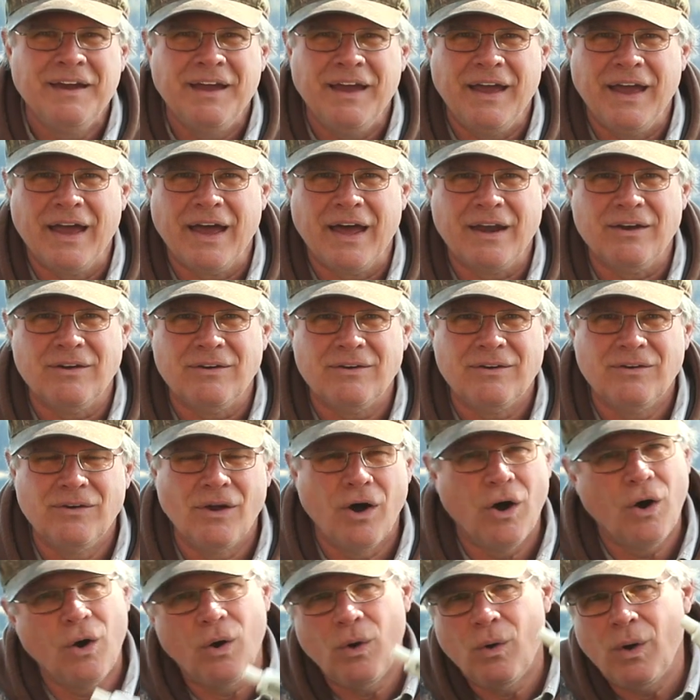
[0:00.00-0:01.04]
And
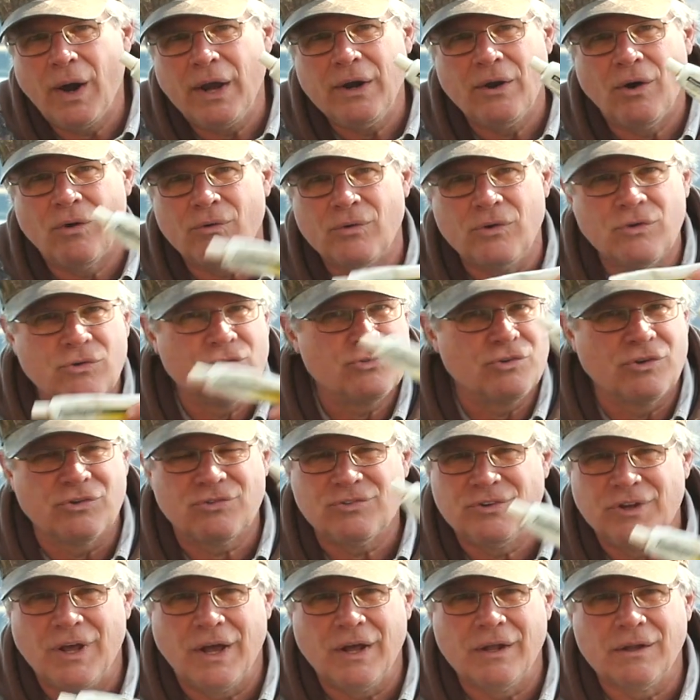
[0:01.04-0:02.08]
no, I don't use
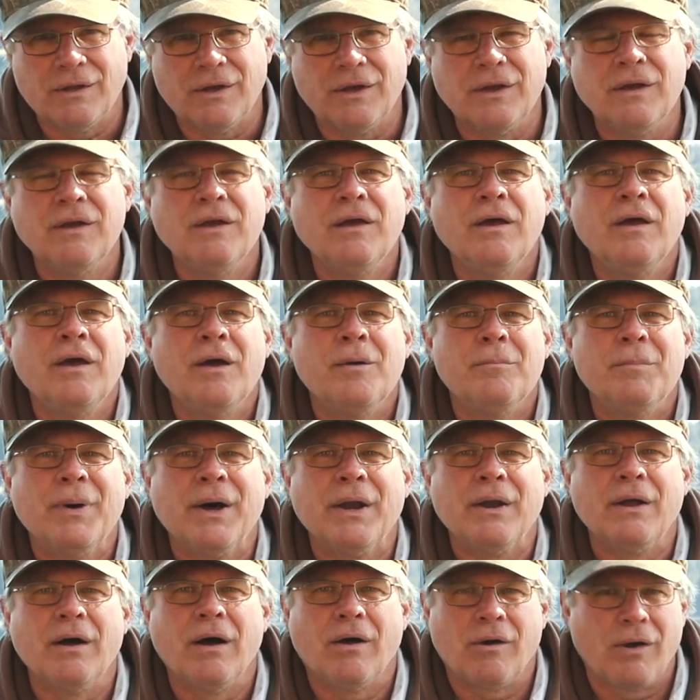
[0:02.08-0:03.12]
this daily,
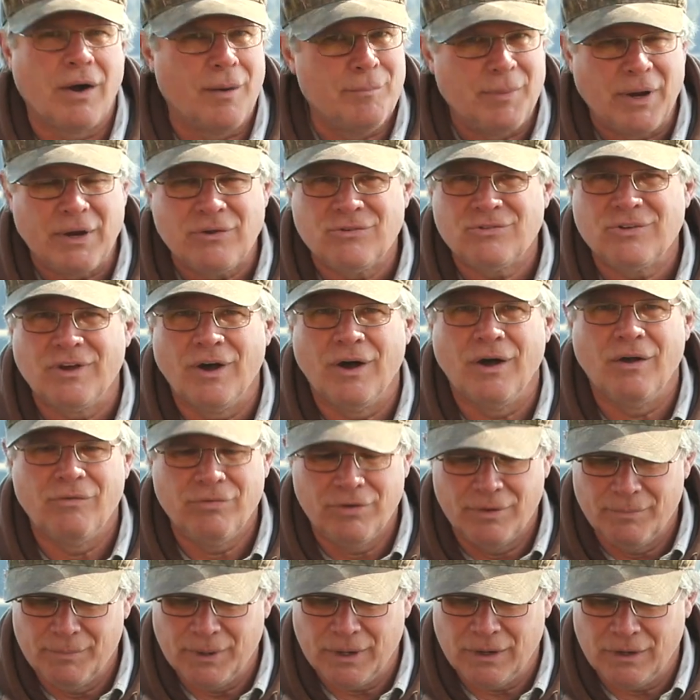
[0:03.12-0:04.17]
or on myself,
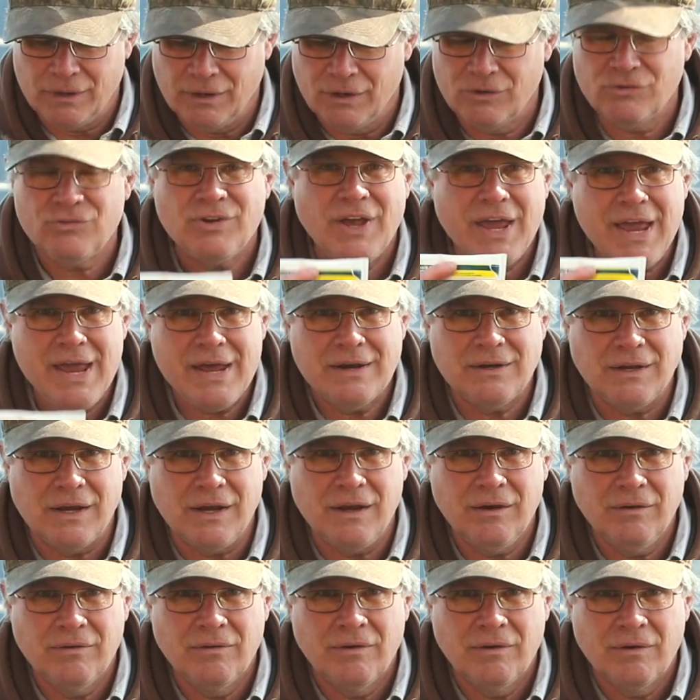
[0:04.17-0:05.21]
but it is
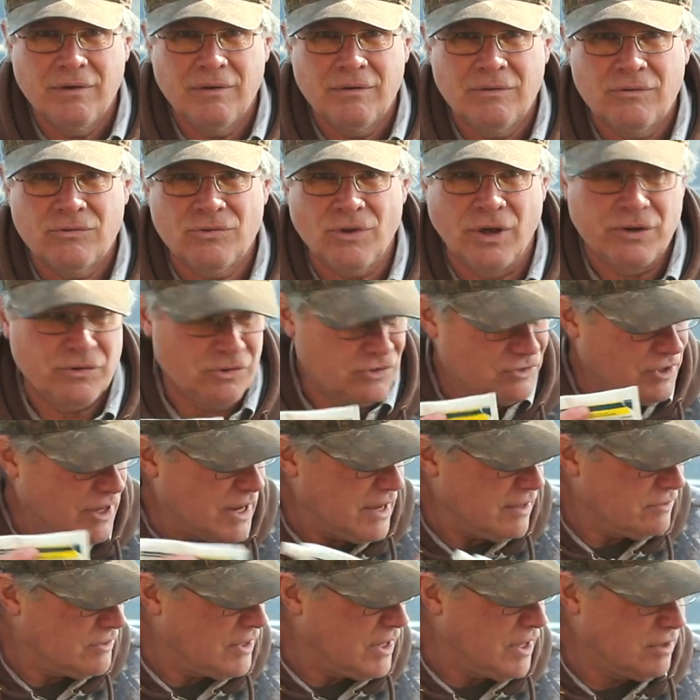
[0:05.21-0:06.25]
handy. So I just
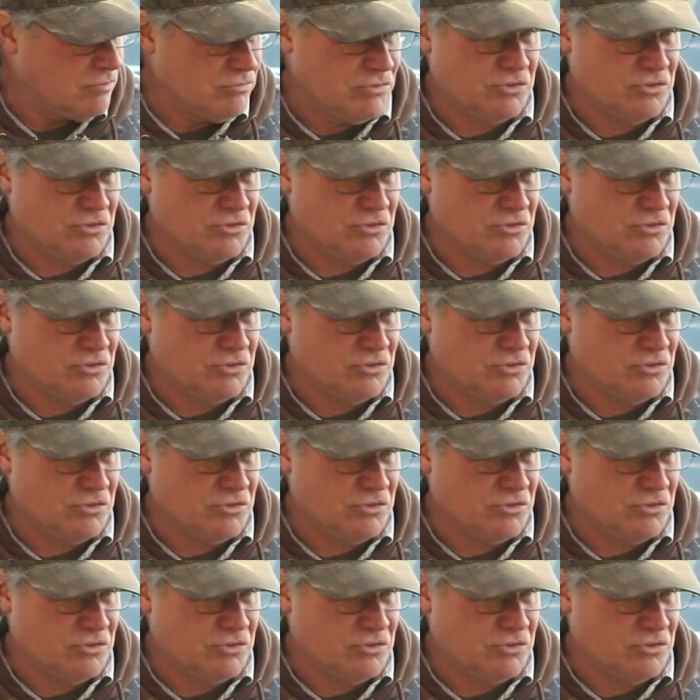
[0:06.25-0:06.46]
had that